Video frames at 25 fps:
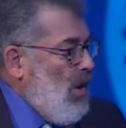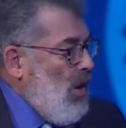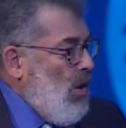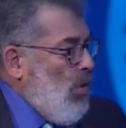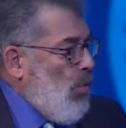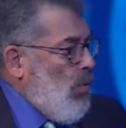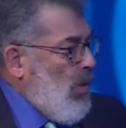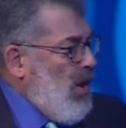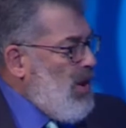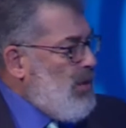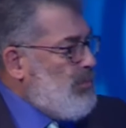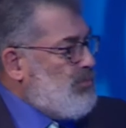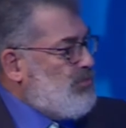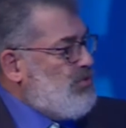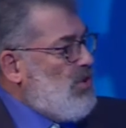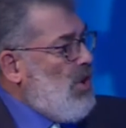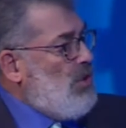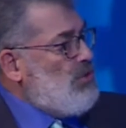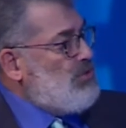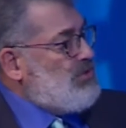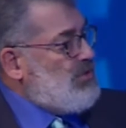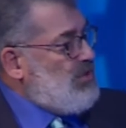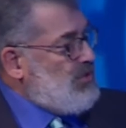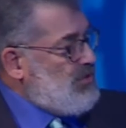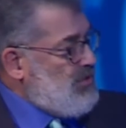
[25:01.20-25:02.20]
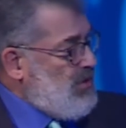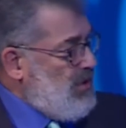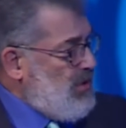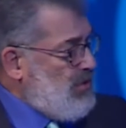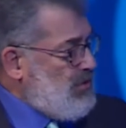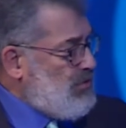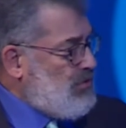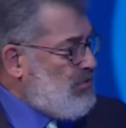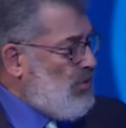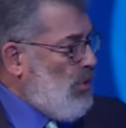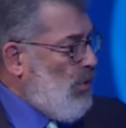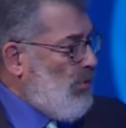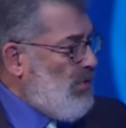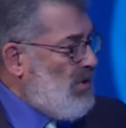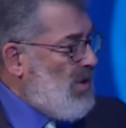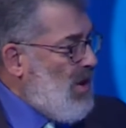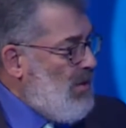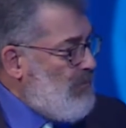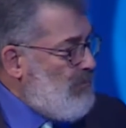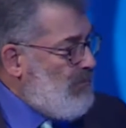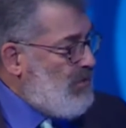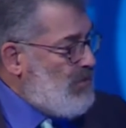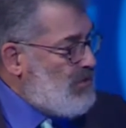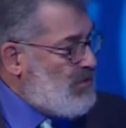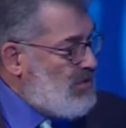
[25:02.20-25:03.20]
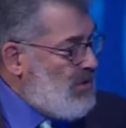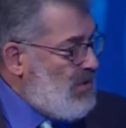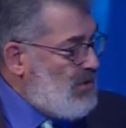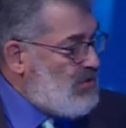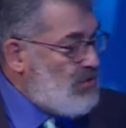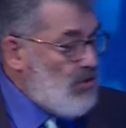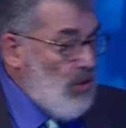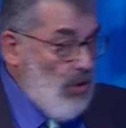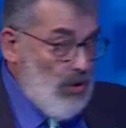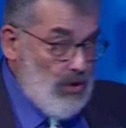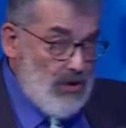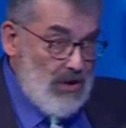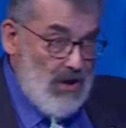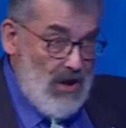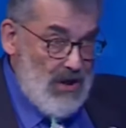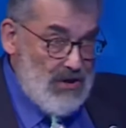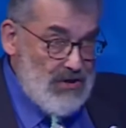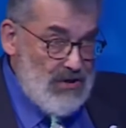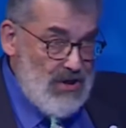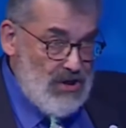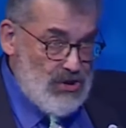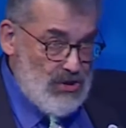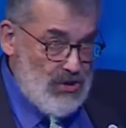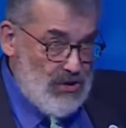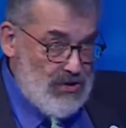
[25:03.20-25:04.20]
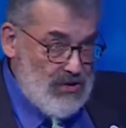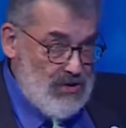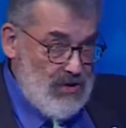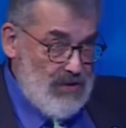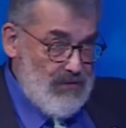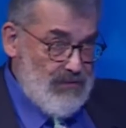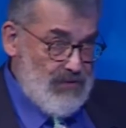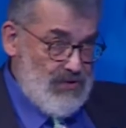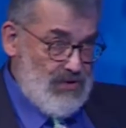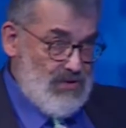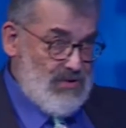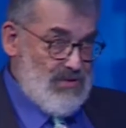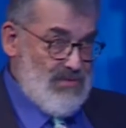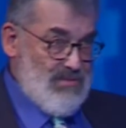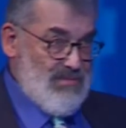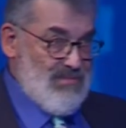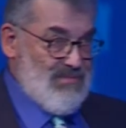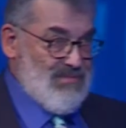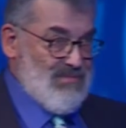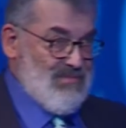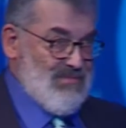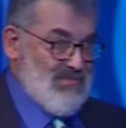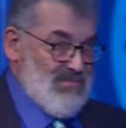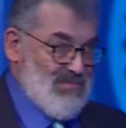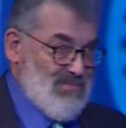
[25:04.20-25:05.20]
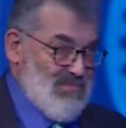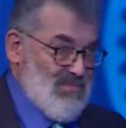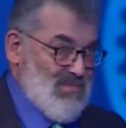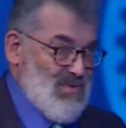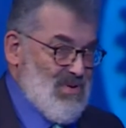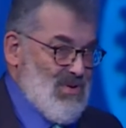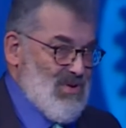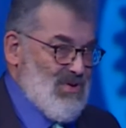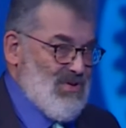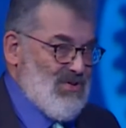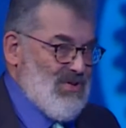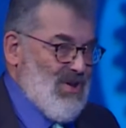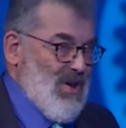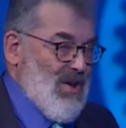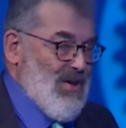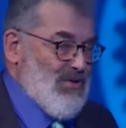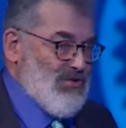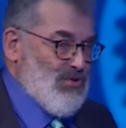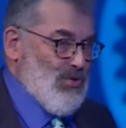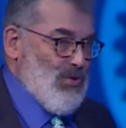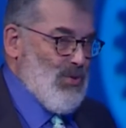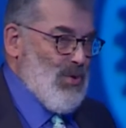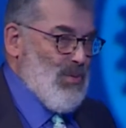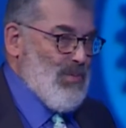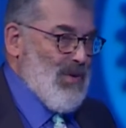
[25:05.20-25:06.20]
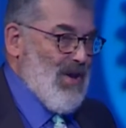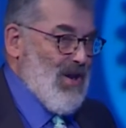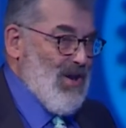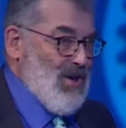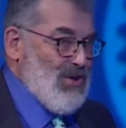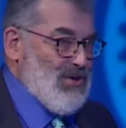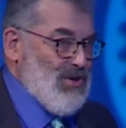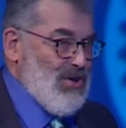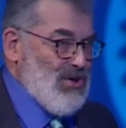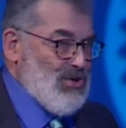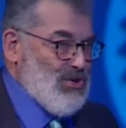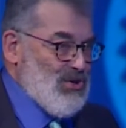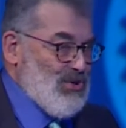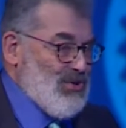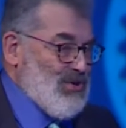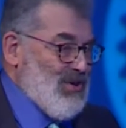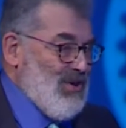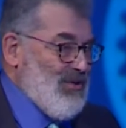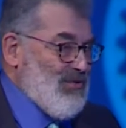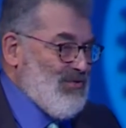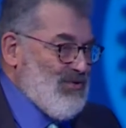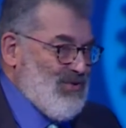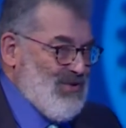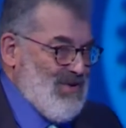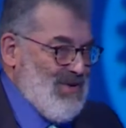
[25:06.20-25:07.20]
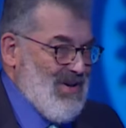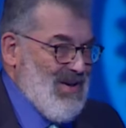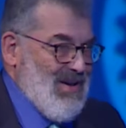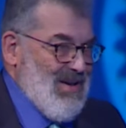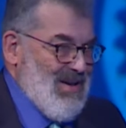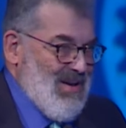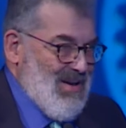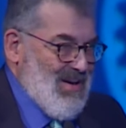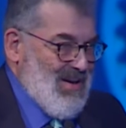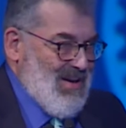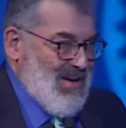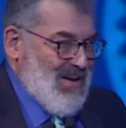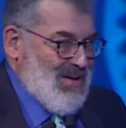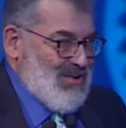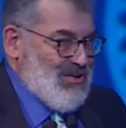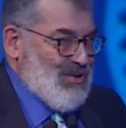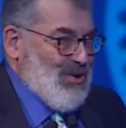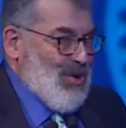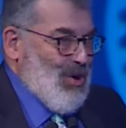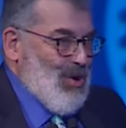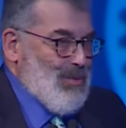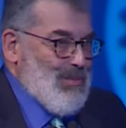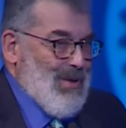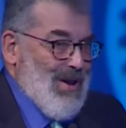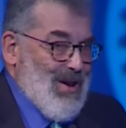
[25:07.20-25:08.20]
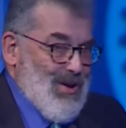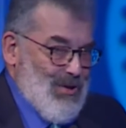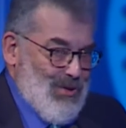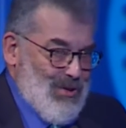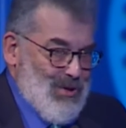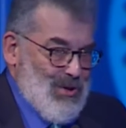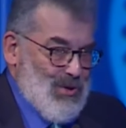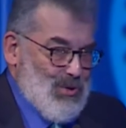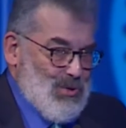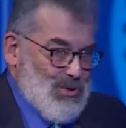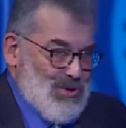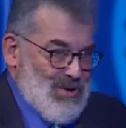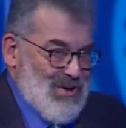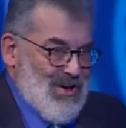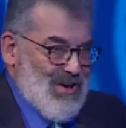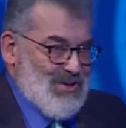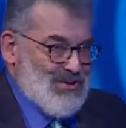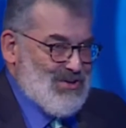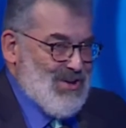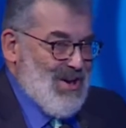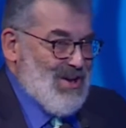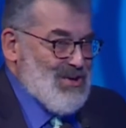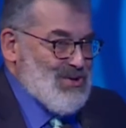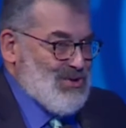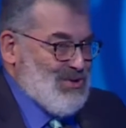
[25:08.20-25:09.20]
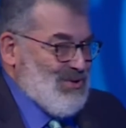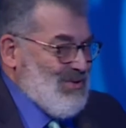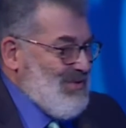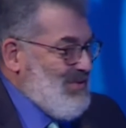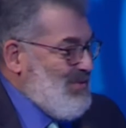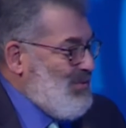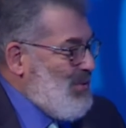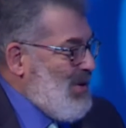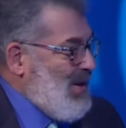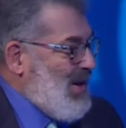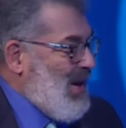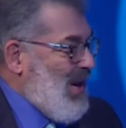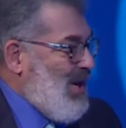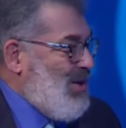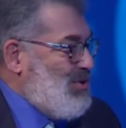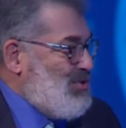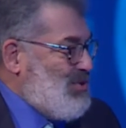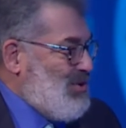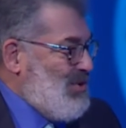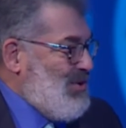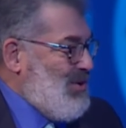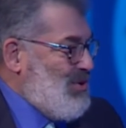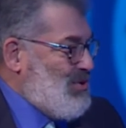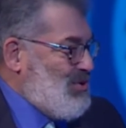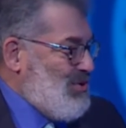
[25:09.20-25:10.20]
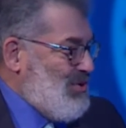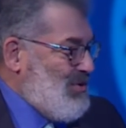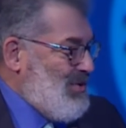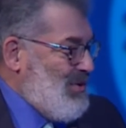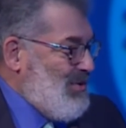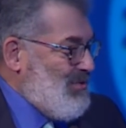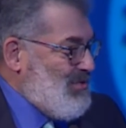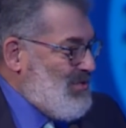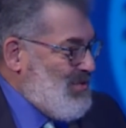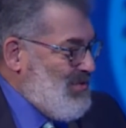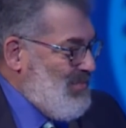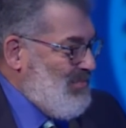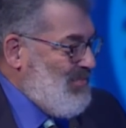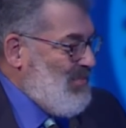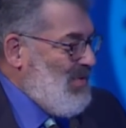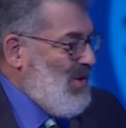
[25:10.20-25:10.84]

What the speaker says: Weak processes or an emphasis on initiatives So it's all about initiatives. It's not about the organisation. We count initiatives.